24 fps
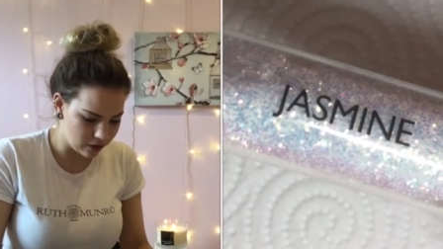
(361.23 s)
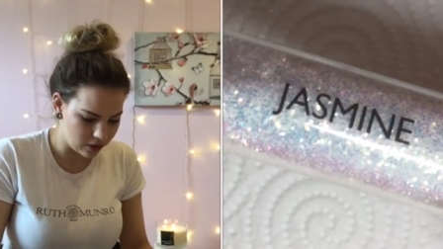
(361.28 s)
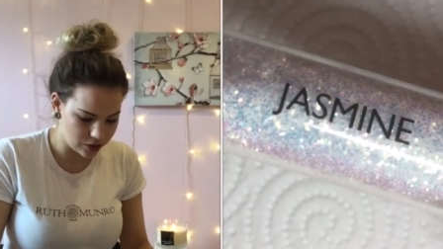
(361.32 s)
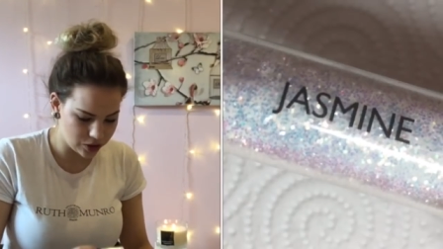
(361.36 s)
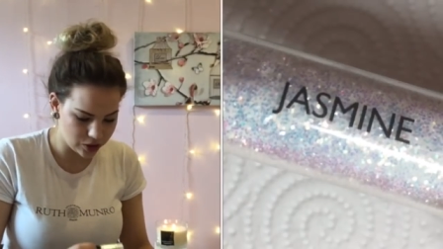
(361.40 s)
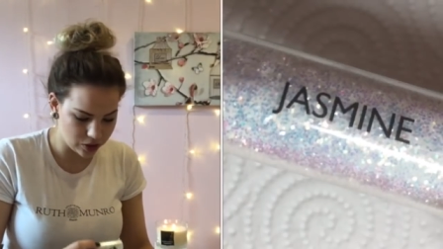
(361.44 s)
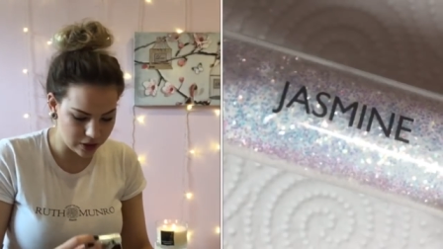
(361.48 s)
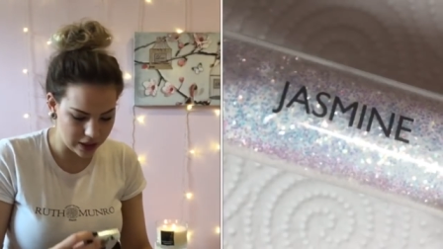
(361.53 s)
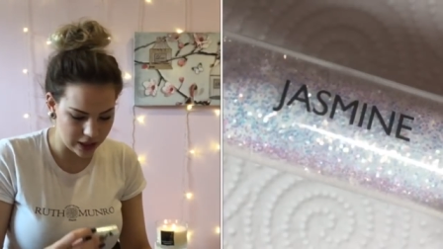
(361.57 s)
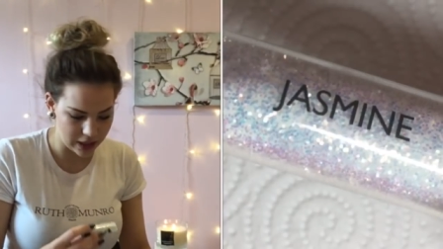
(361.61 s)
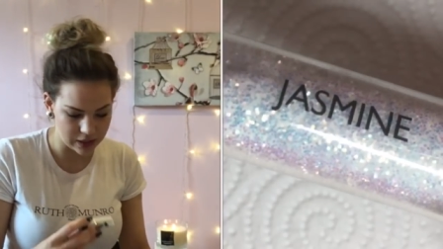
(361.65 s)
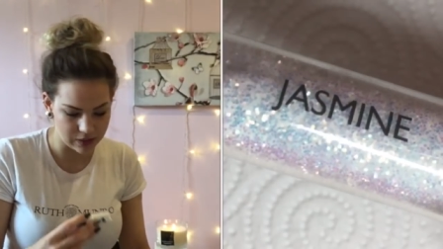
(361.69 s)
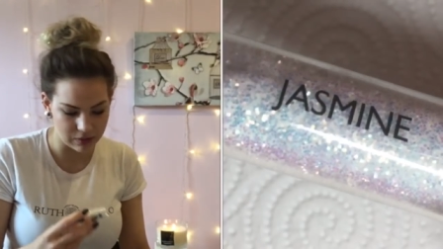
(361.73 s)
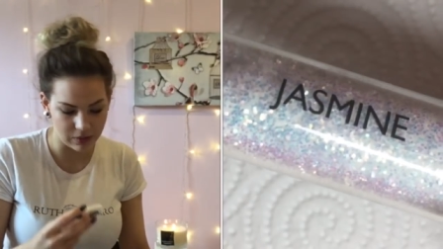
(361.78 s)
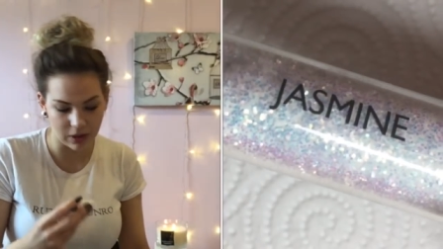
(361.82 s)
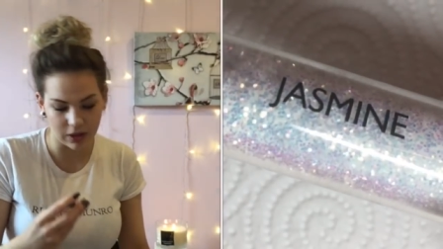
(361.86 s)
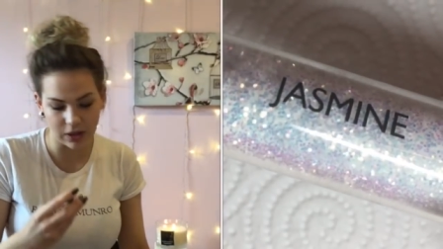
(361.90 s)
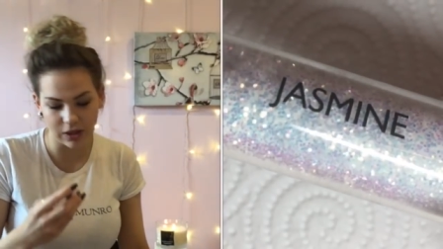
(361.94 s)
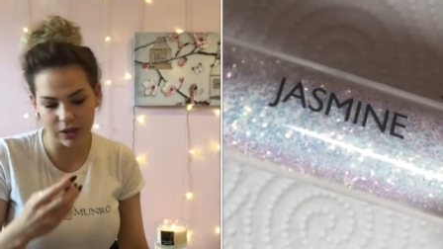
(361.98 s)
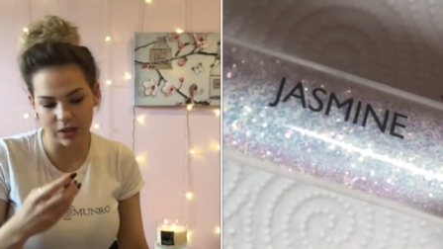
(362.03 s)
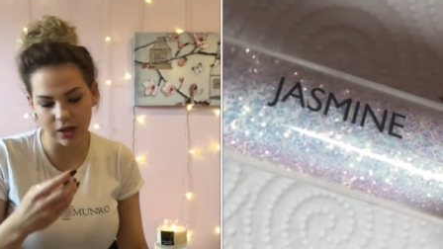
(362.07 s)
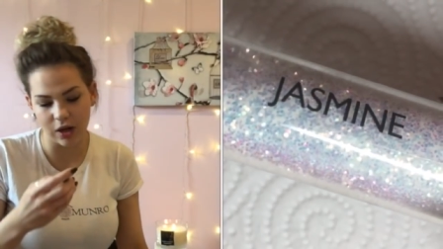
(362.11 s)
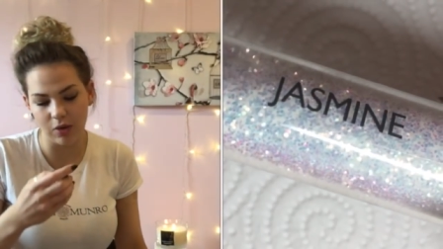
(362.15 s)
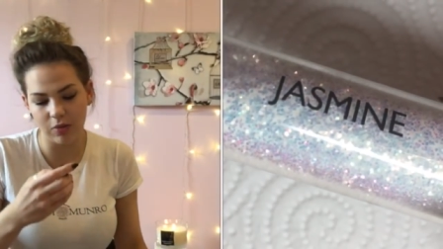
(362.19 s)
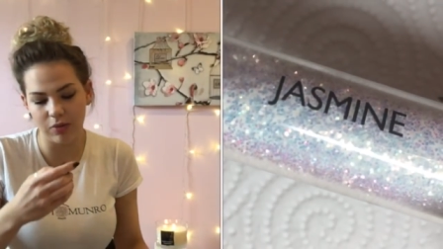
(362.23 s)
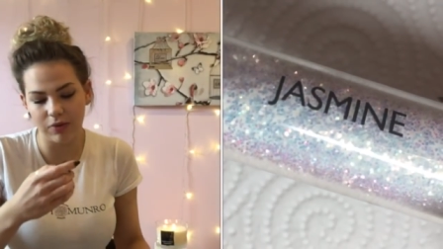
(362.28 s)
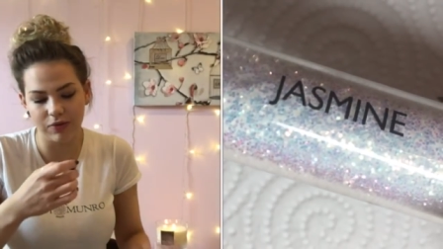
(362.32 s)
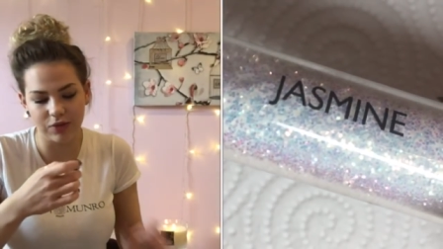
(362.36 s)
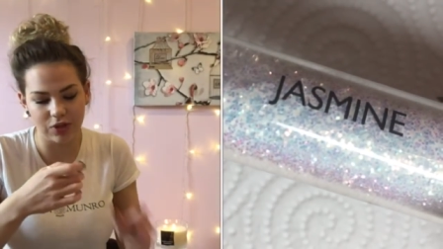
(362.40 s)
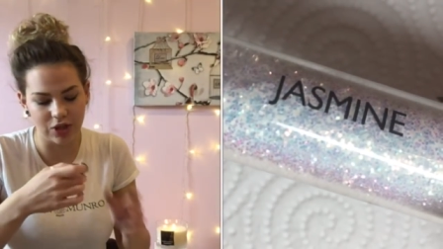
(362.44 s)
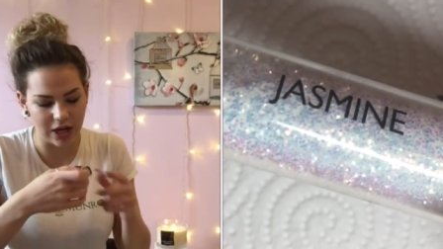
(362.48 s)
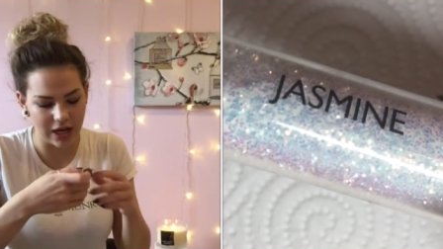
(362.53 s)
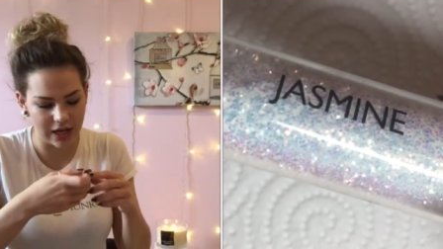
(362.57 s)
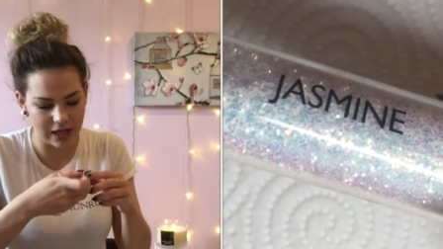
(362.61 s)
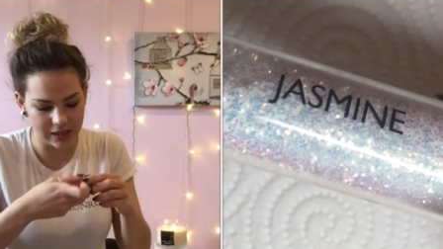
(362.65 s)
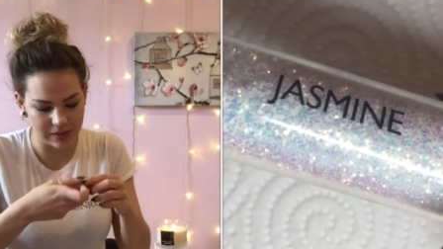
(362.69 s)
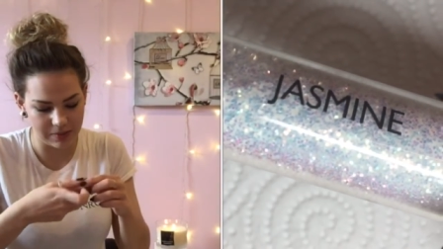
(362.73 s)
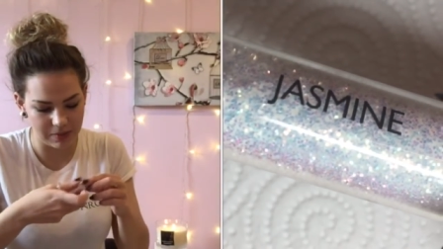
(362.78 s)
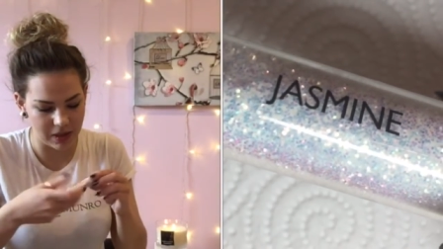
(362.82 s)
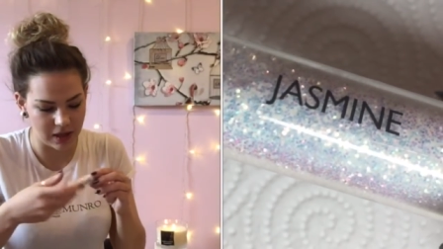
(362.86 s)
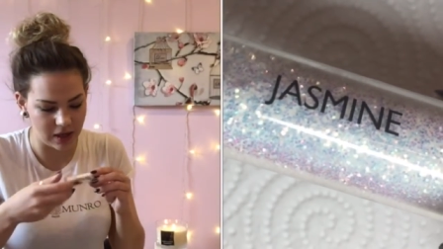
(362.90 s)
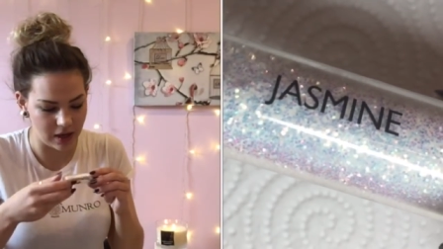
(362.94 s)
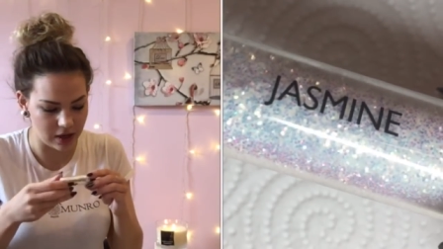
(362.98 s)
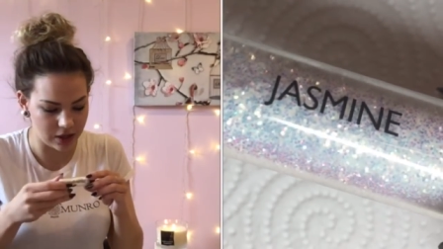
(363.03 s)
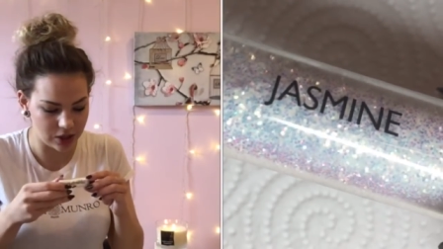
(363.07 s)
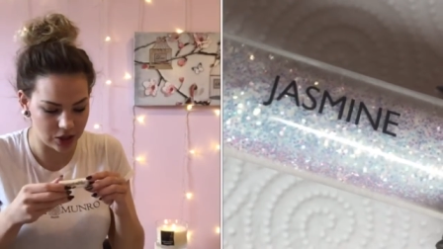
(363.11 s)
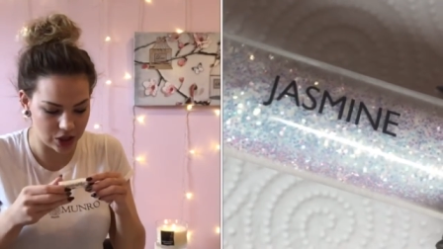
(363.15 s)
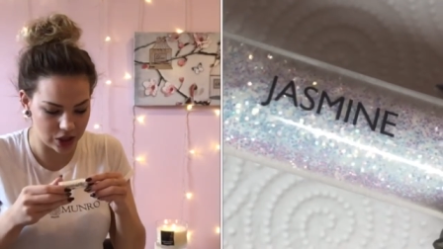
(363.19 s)
gosh. Okay, so I'm going to start with
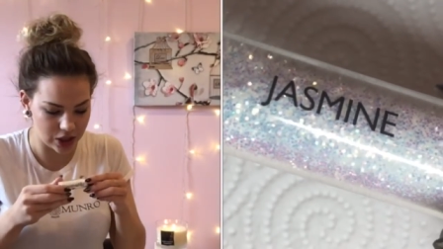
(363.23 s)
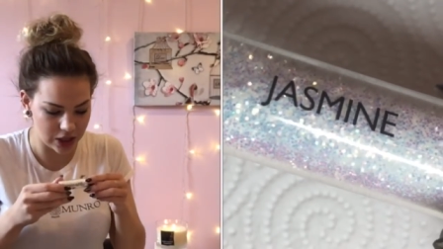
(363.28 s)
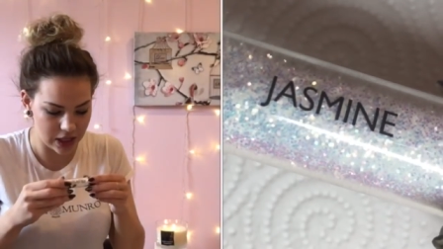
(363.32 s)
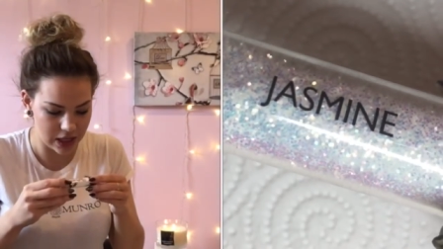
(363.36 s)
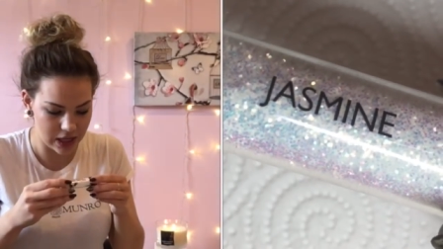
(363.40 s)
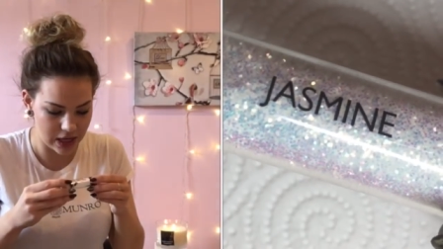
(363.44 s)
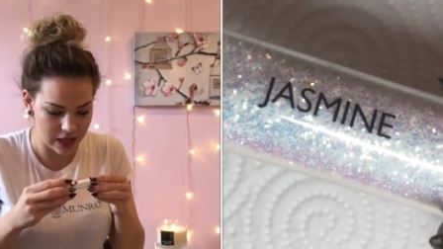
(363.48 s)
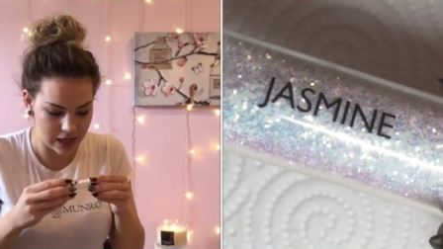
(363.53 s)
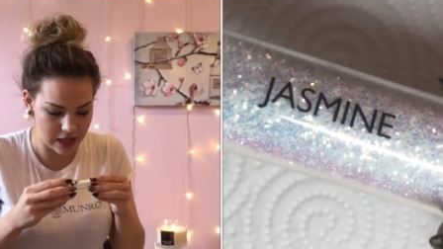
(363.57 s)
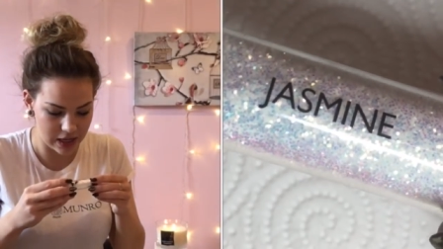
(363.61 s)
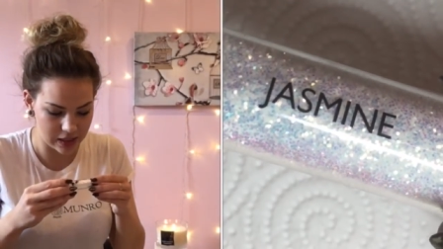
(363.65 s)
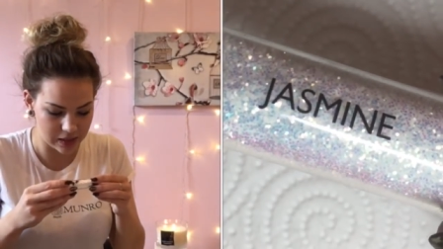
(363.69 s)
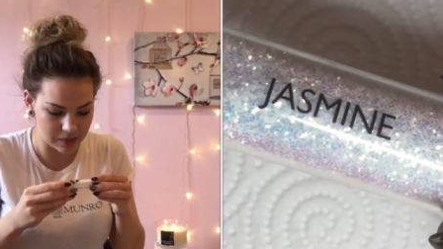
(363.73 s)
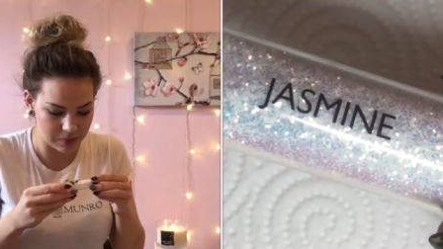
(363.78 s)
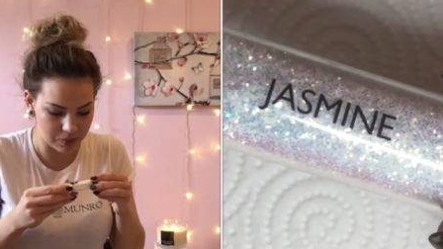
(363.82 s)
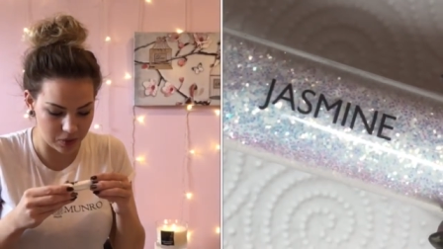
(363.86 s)
Jasmine. She is